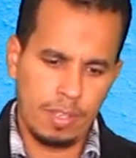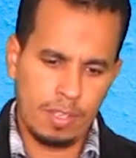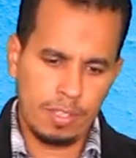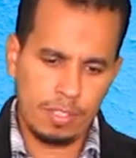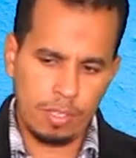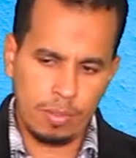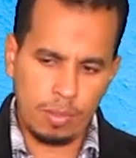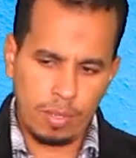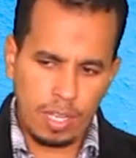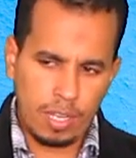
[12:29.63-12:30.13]

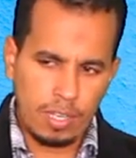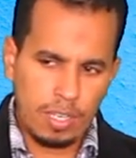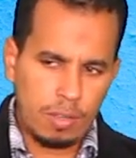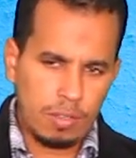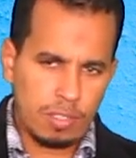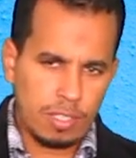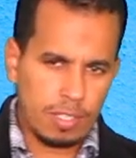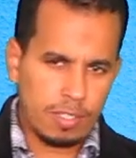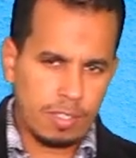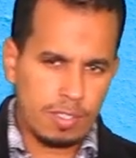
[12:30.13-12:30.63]
So you can
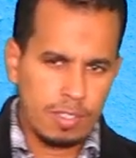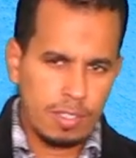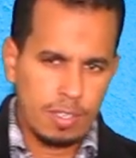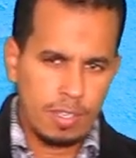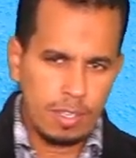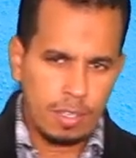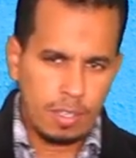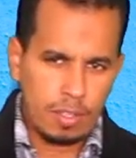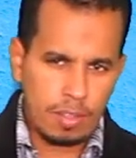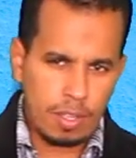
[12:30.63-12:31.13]
notice
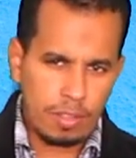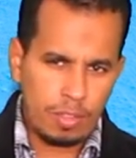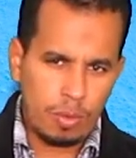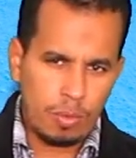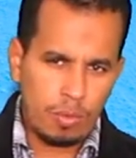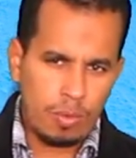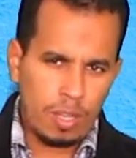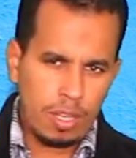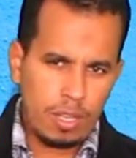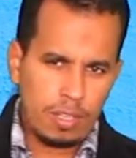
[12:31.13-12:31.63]
that the
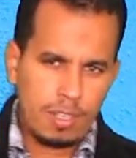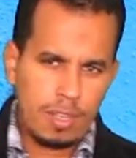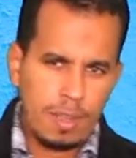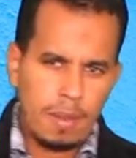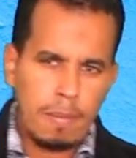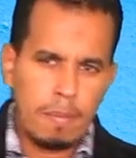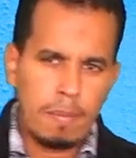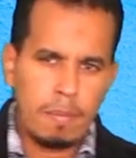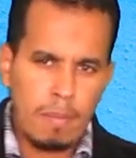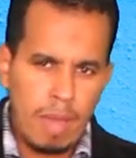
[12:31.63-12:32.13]
word
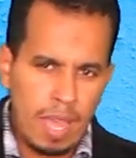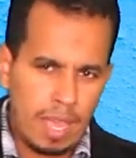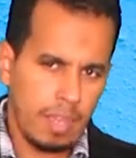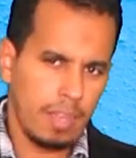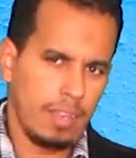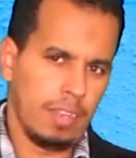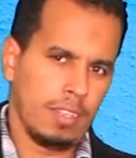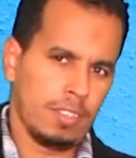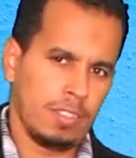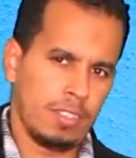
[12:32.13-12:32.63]

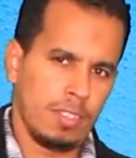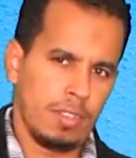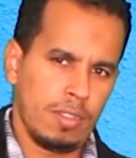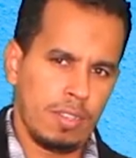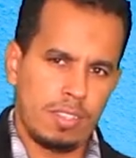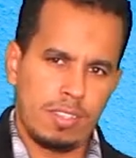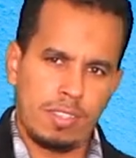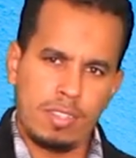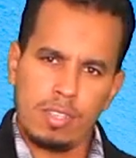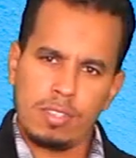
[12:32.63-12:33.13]
magnet, the
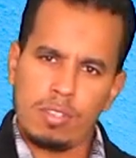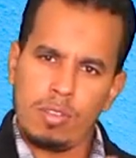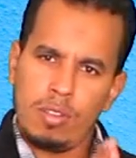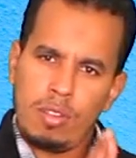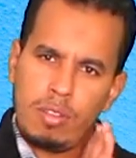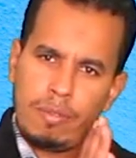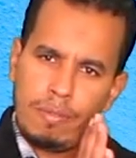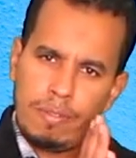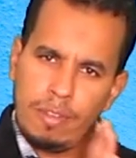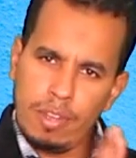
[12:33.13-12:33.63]
stress on
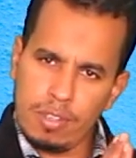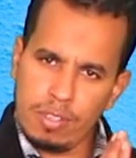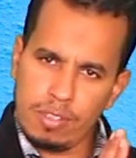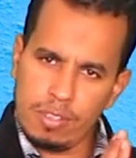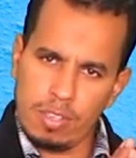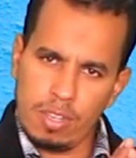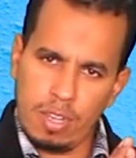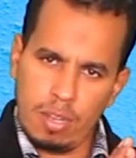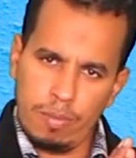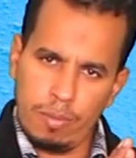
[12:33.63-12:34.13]
the first
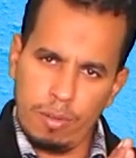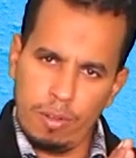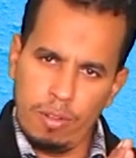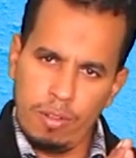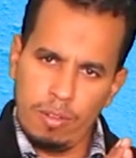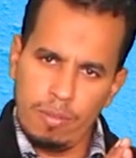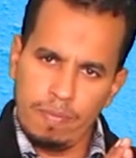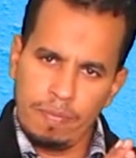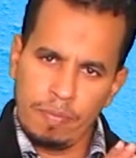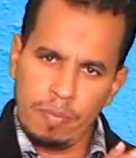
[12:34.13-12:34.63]
syllable,
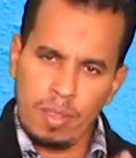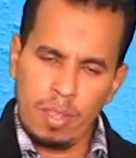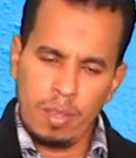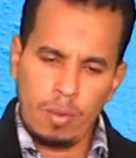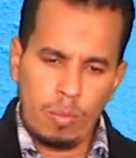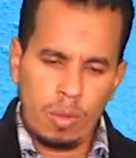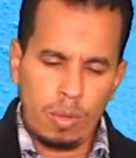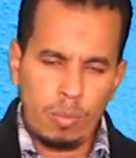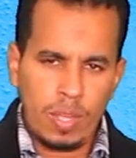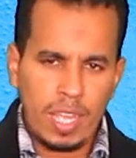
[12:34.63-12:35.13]

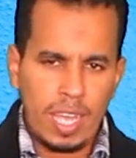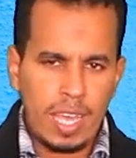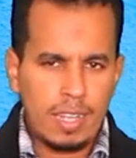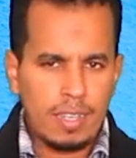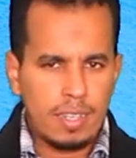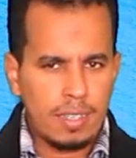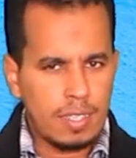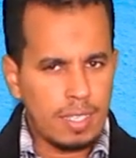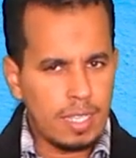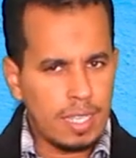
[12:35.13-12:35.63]
when we
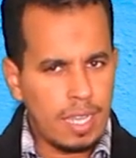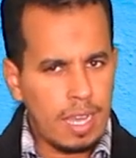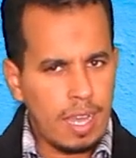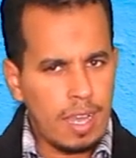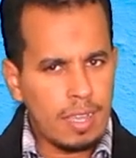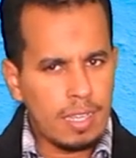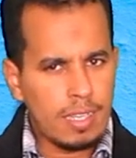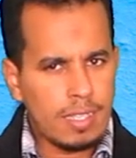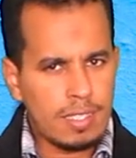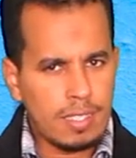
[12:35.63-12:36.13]
added
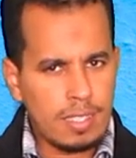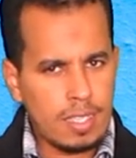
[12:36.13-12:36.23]
ic,